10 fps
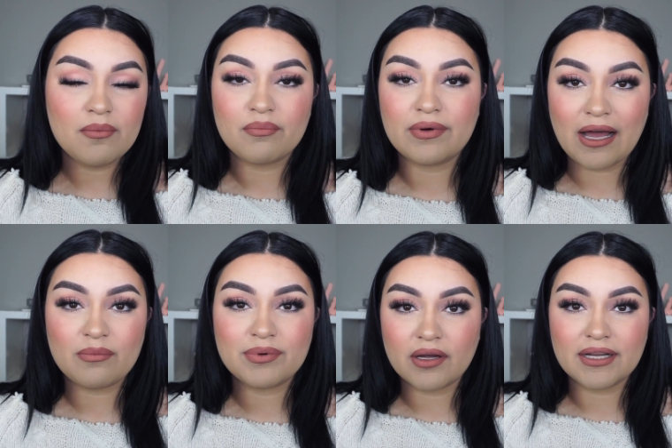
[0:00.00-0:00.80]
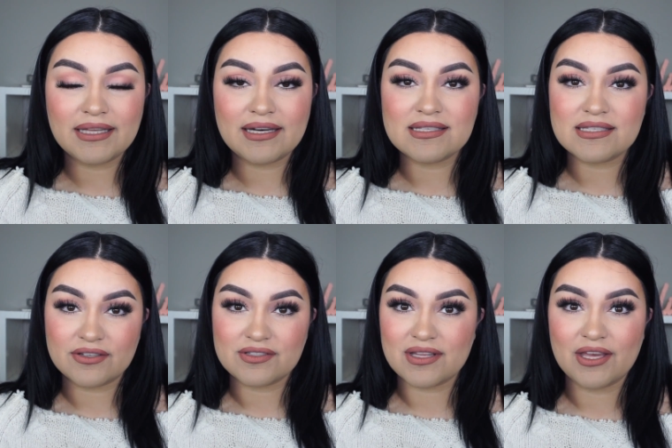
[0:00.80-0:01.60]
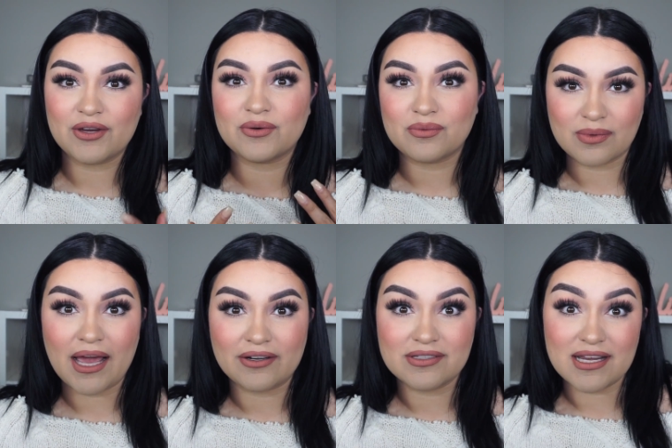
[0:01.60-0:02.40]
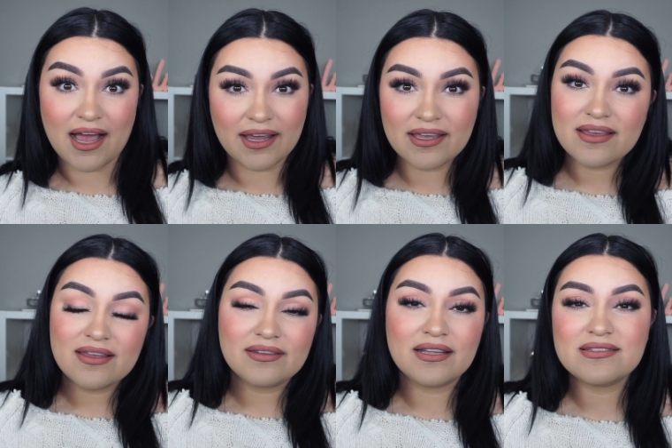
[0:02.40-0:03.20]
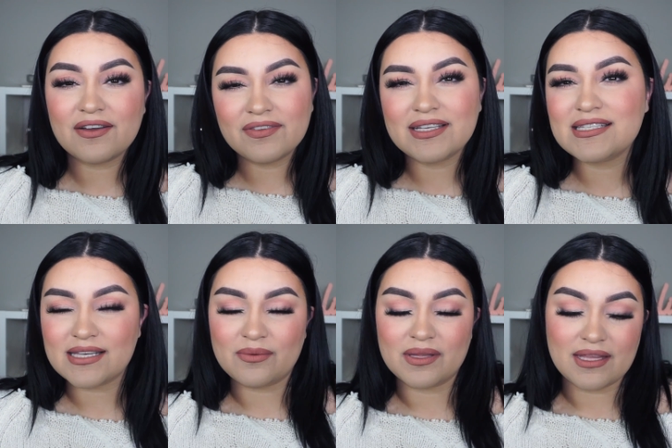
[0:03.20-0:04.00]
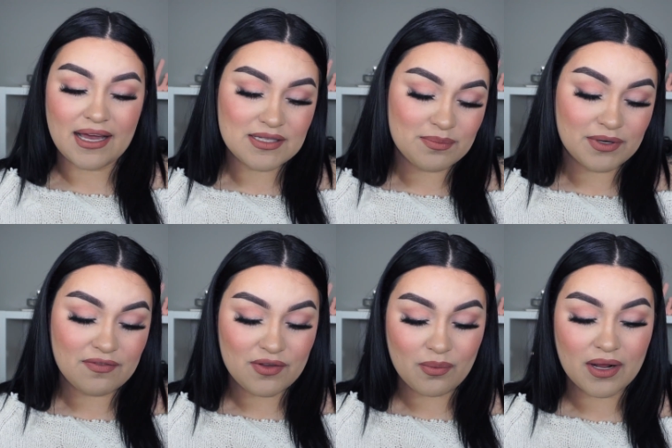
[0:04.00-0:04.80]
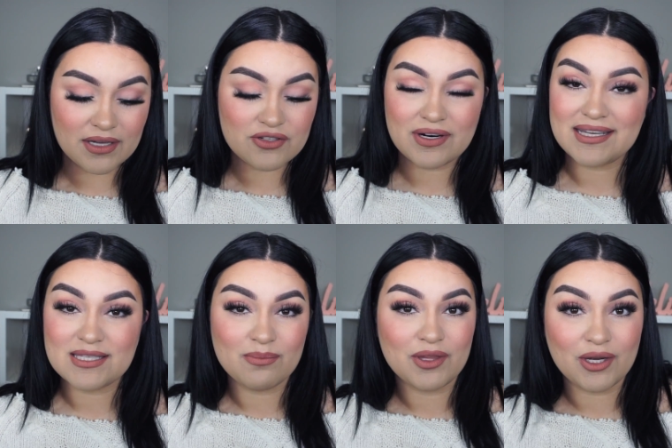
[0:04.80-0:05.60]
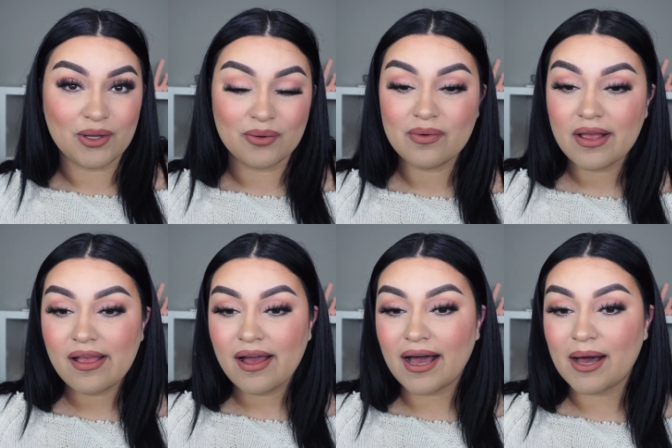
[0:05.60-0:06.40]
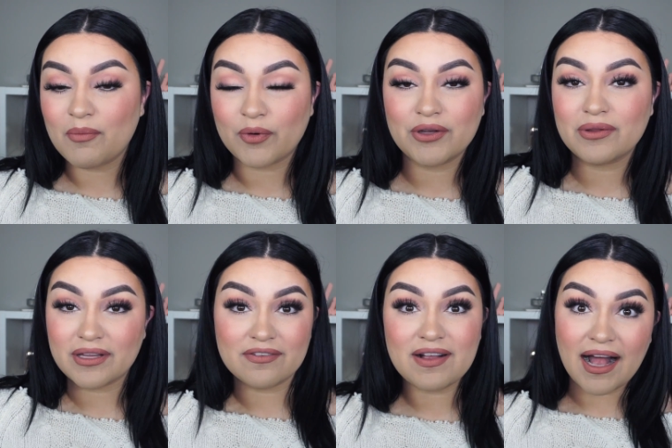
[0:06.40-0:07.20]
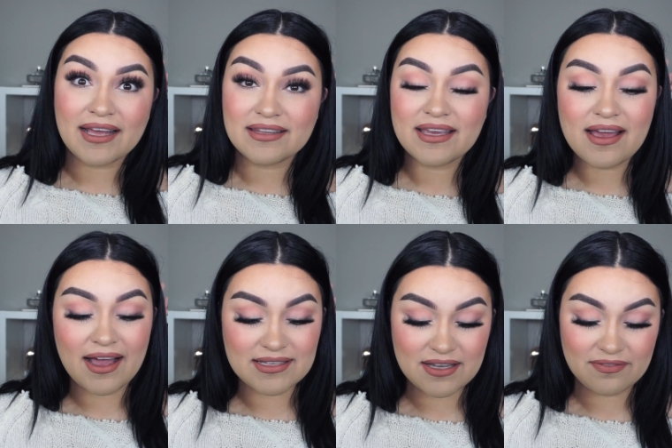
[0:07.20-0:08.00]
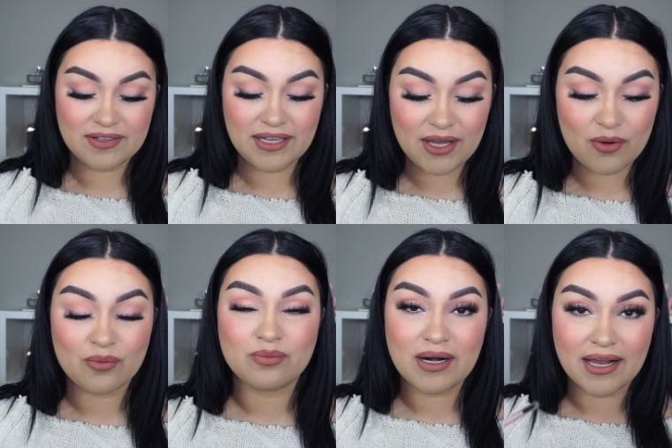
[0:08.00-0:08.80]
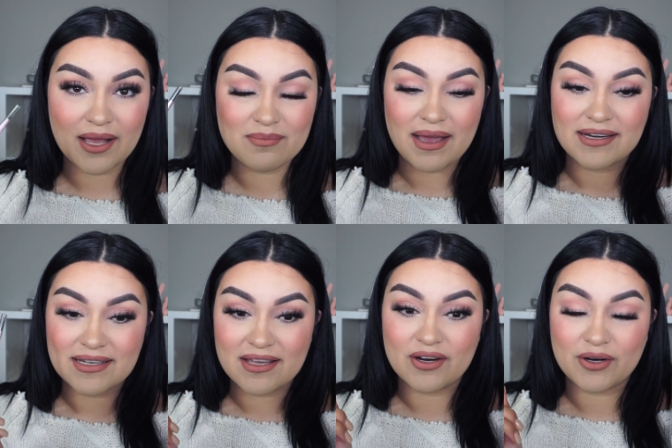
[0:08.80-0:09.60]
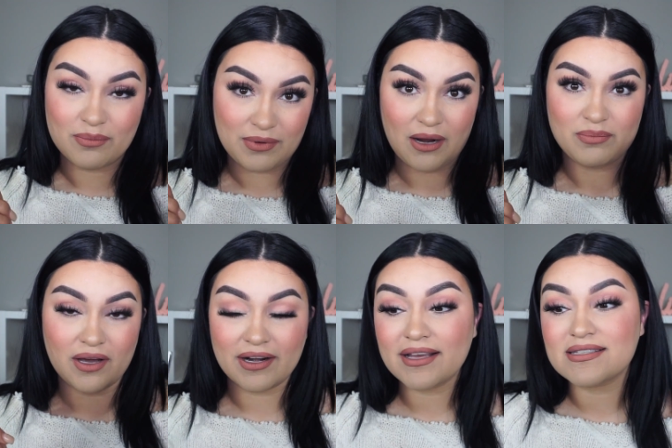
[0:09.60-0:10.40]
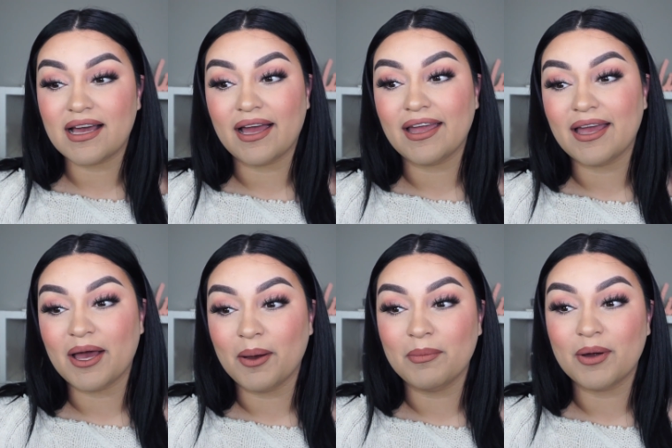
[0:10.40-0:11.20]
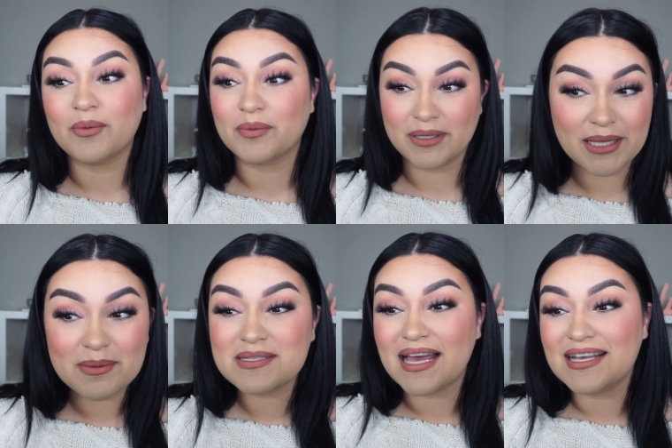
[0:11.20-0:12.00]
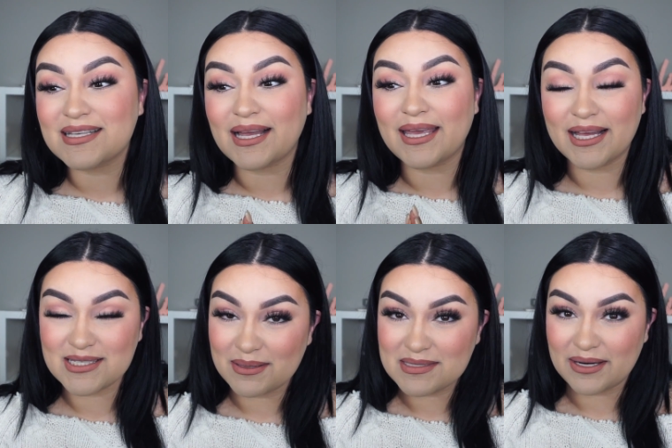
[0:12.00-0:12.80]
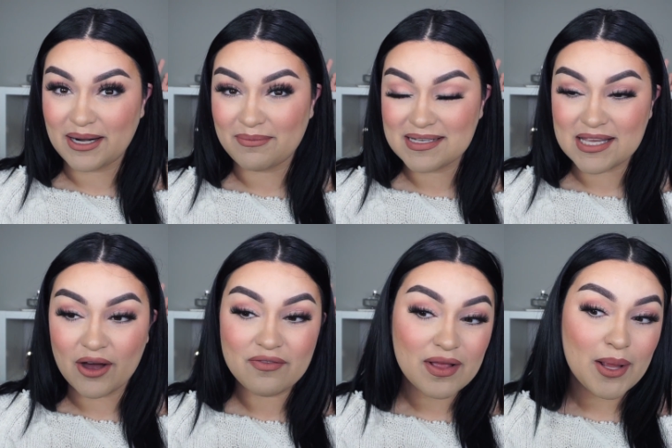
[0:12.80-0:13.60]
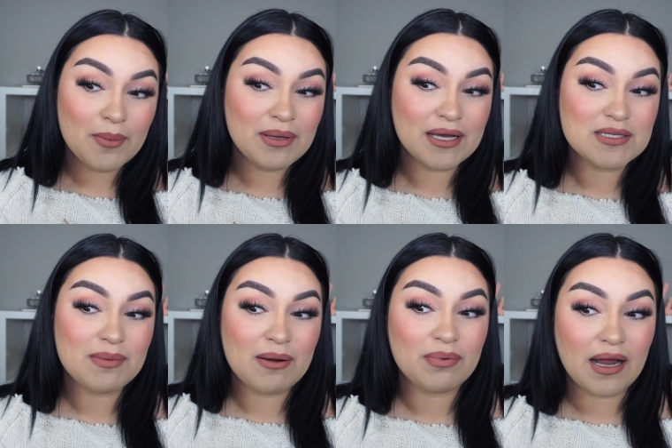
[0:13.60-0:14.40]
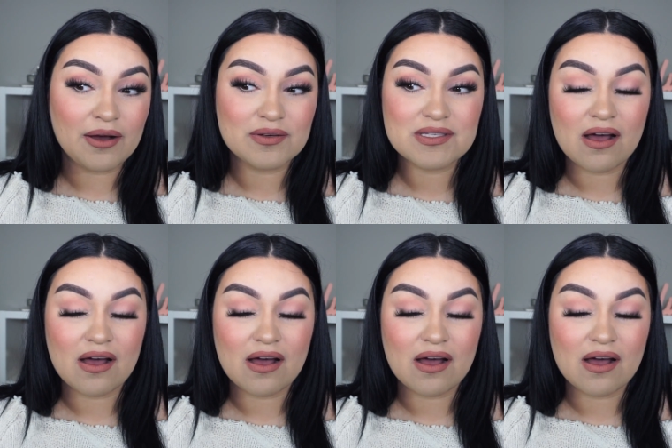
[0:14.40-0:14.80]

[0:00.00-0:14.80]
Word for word: brow product that is seriously like your ride or die, then definitely stick with that. But if you want to try something new, or you love Kylie, I definitely recommend her brow products. I am really obsessed. Like I can't stop staring at myself because my brows